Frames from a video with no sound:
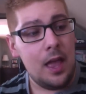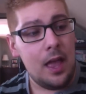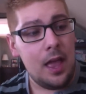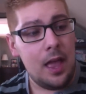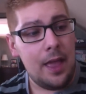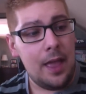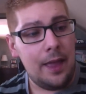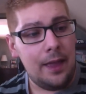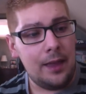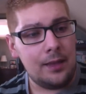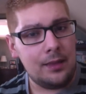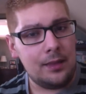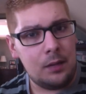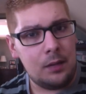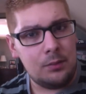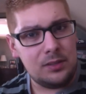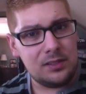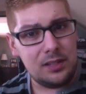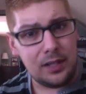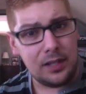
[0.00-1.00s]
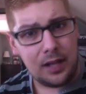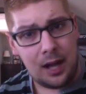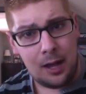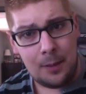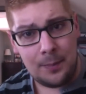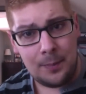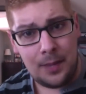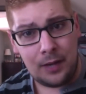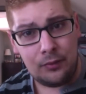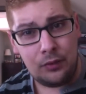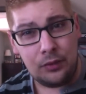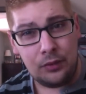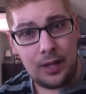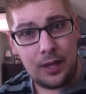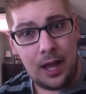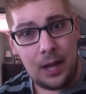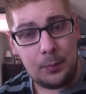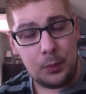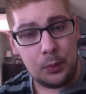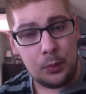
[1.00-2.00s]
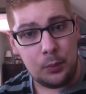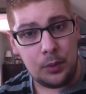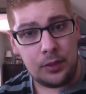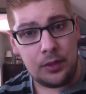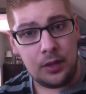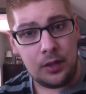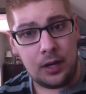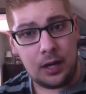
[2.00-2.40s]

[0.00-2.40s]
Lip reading: and I was like, I'm not really happy with it.